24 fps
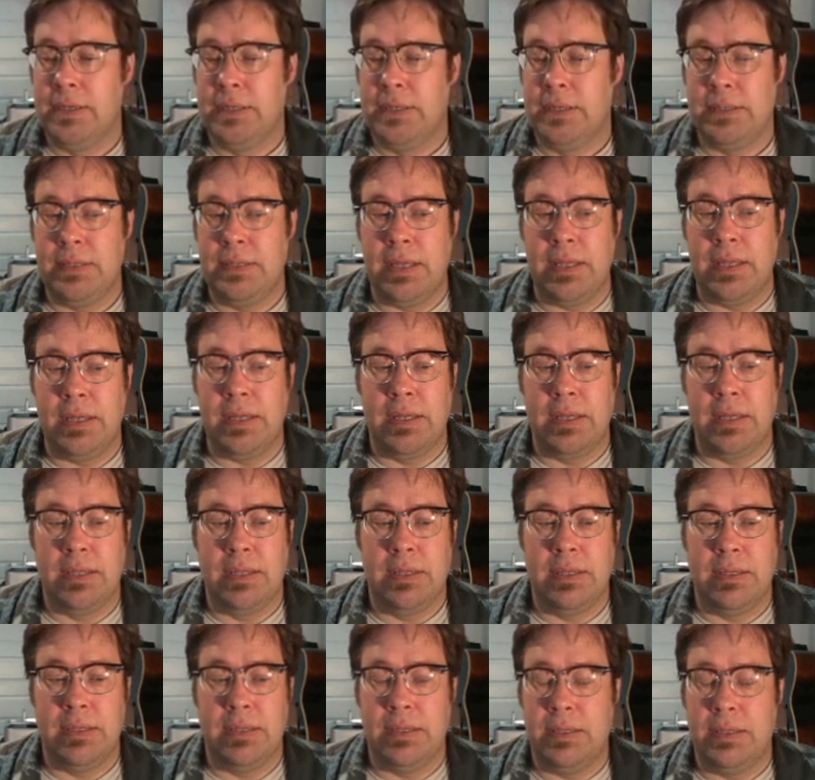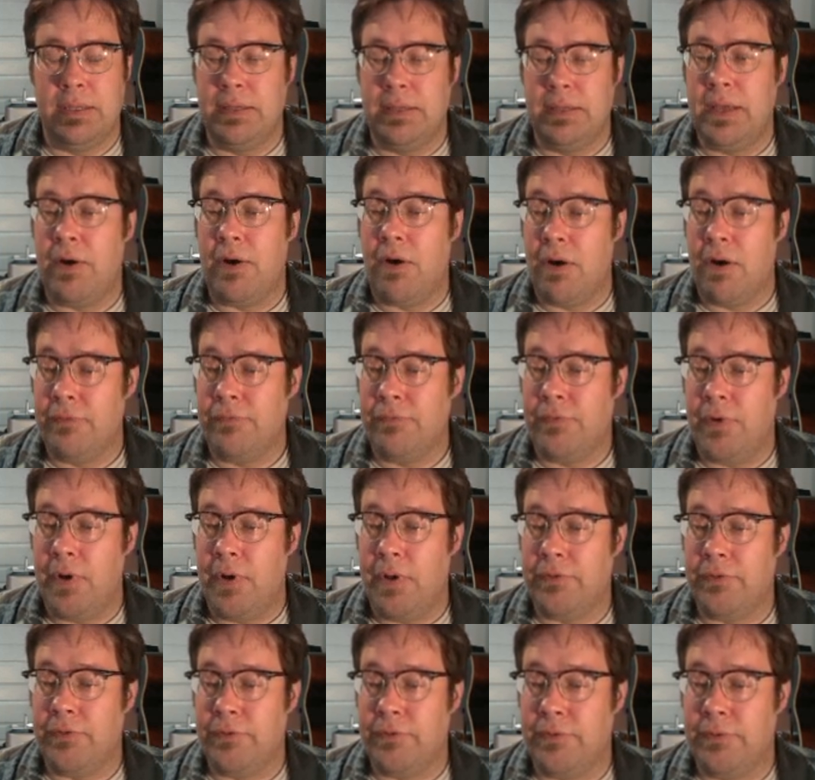that they are
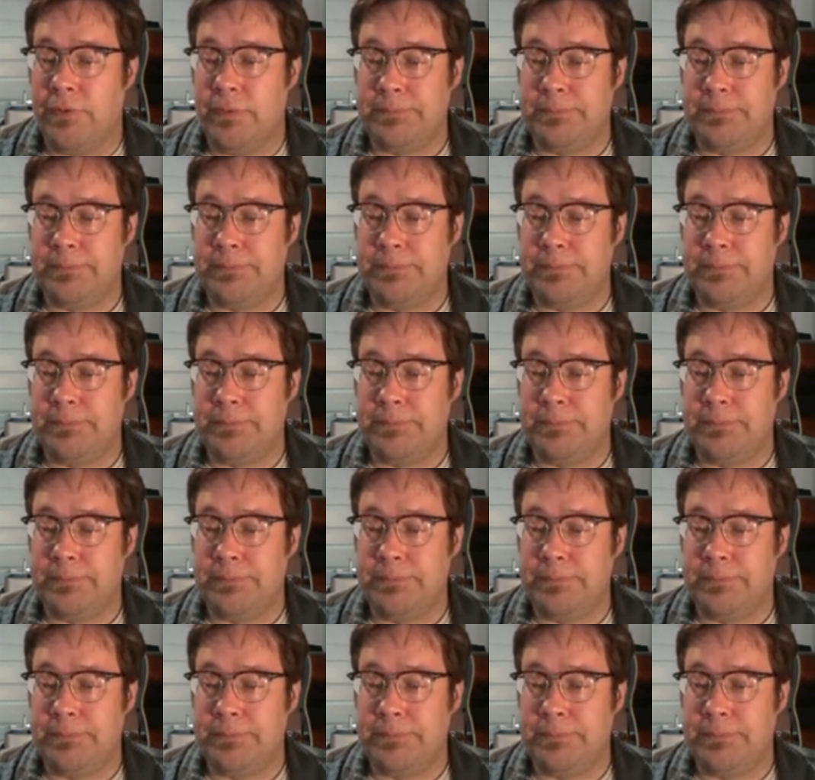false